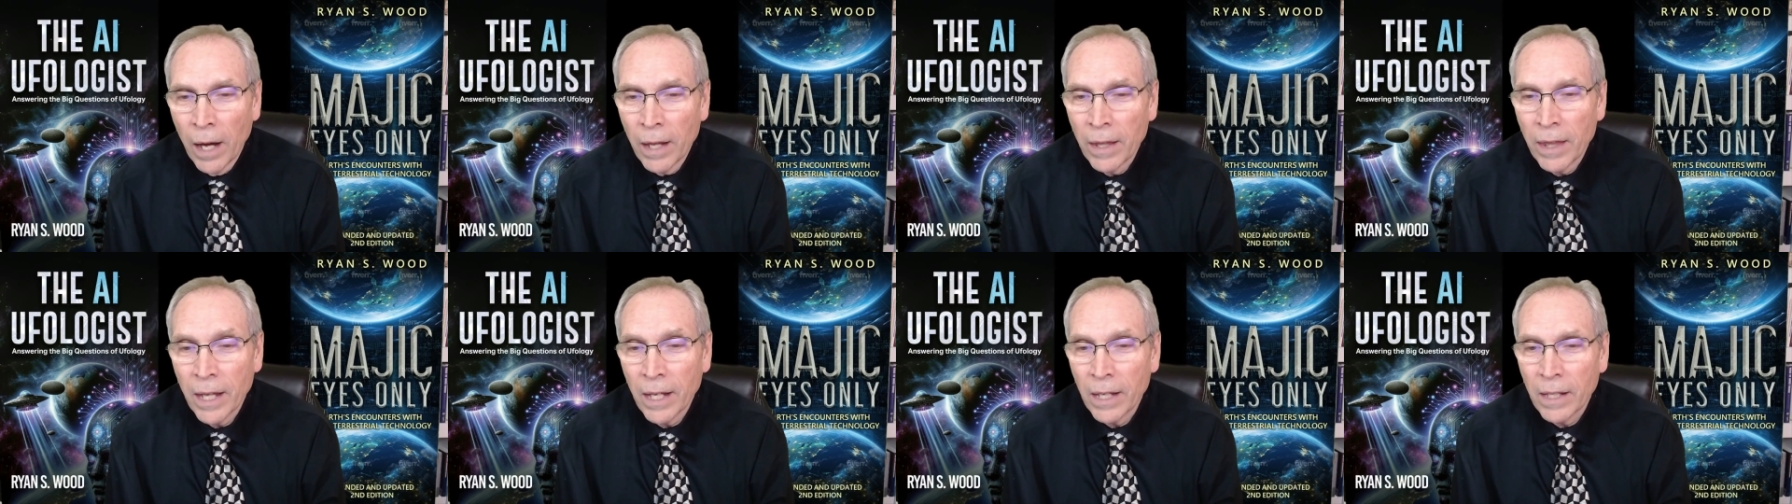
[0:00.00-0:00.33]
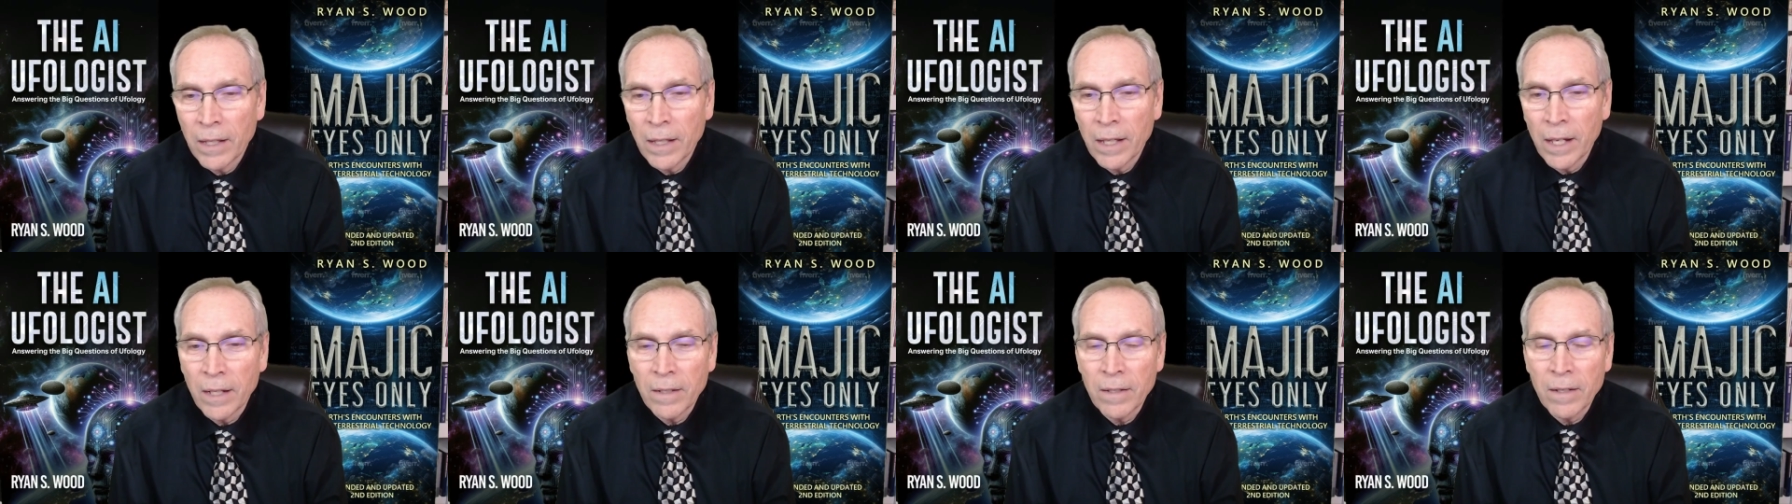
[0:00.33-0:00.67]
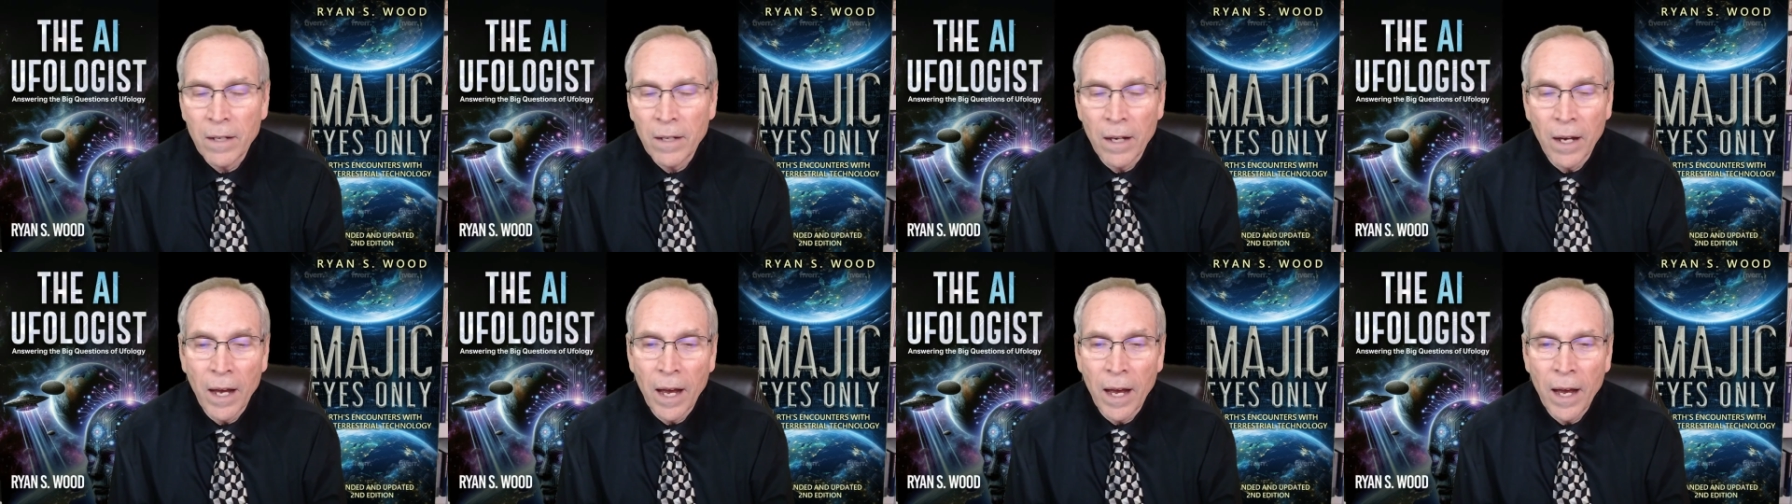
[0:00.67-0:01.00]
think that
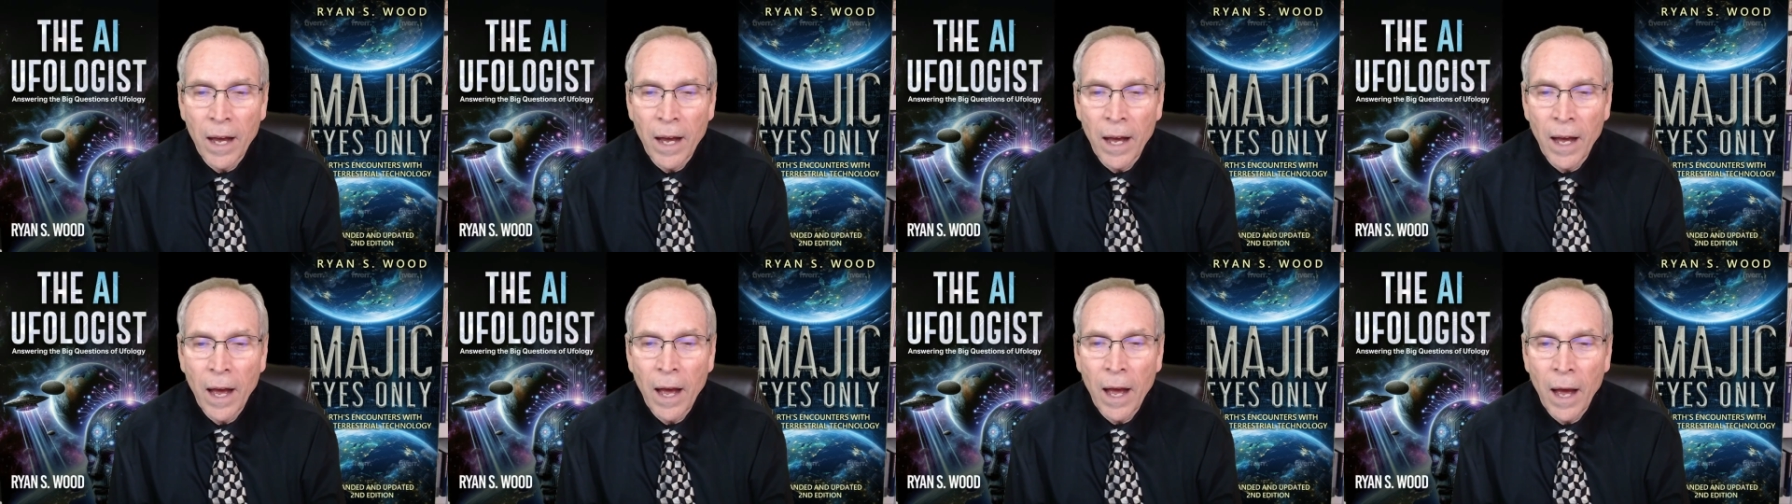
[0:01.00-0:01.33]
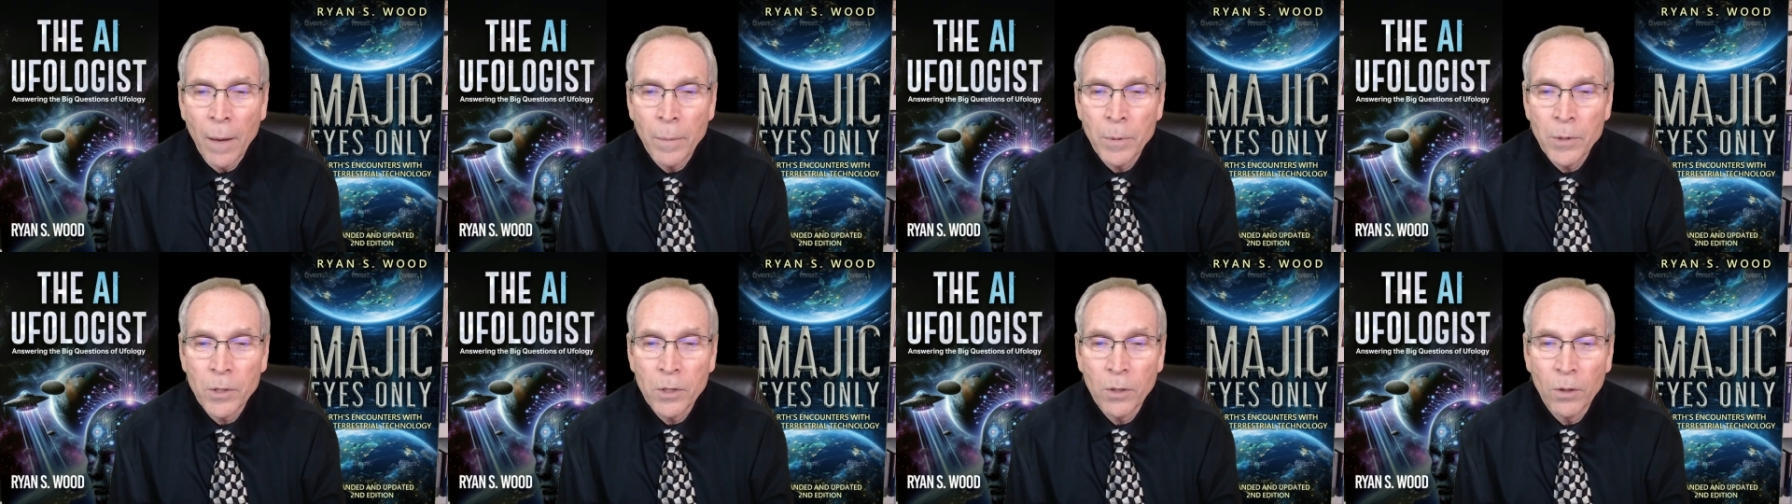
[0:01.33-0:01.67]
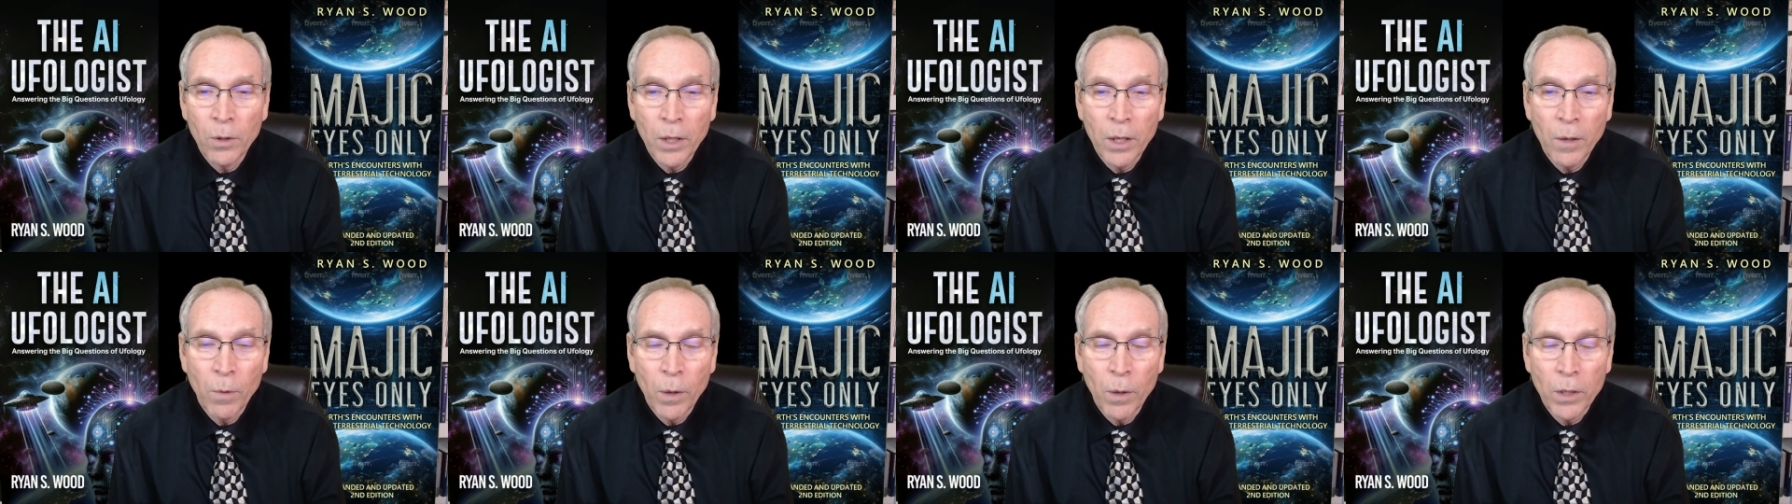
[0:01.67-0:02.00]

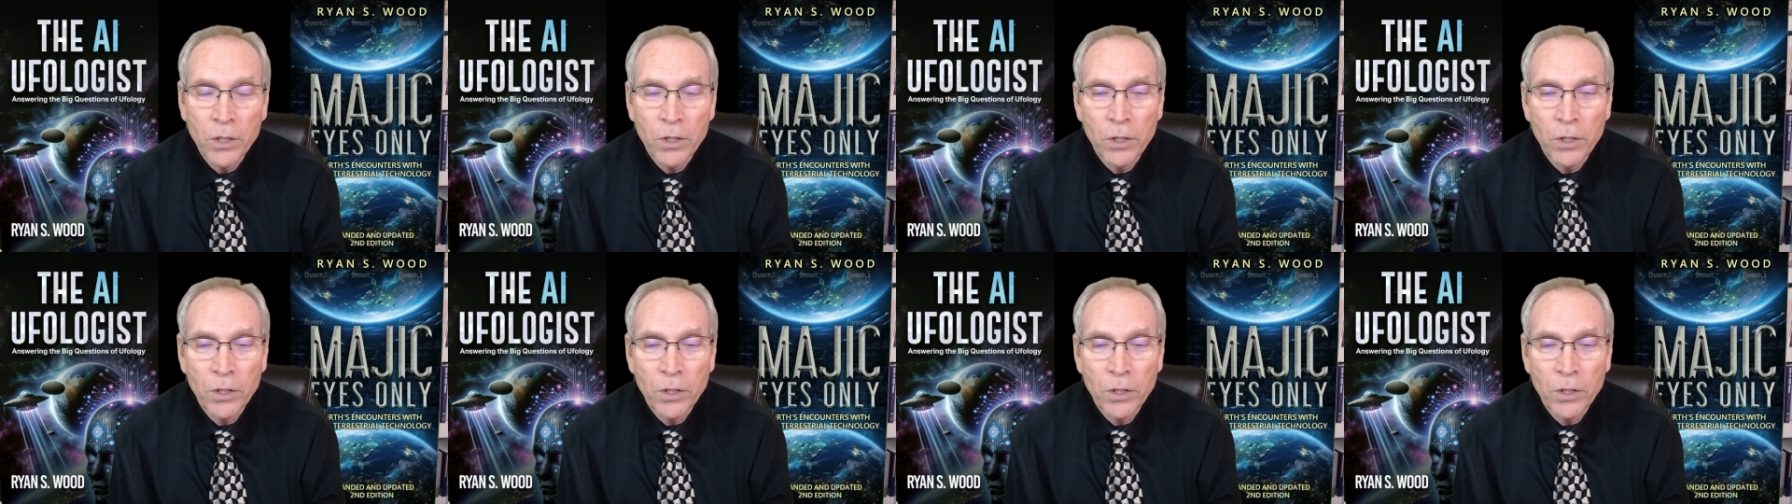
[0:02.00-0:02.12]
absolutely what